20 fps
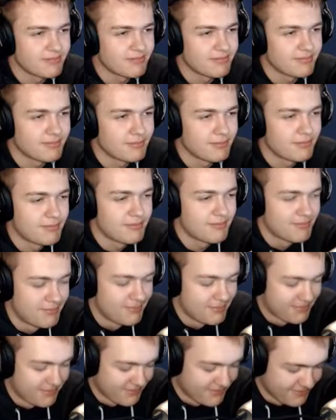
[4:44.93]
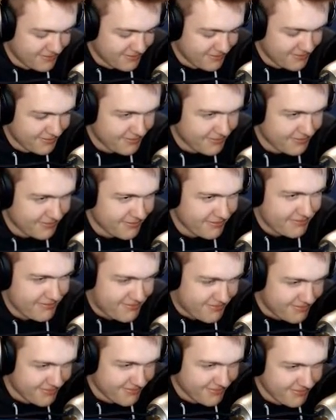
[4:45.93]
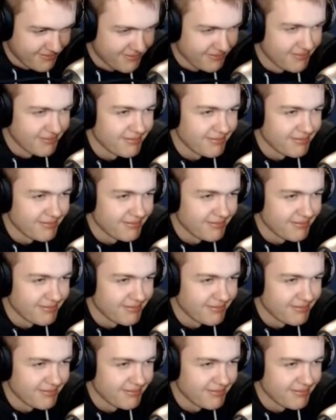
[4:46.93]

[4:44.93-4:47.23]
No one is speaking in this clip.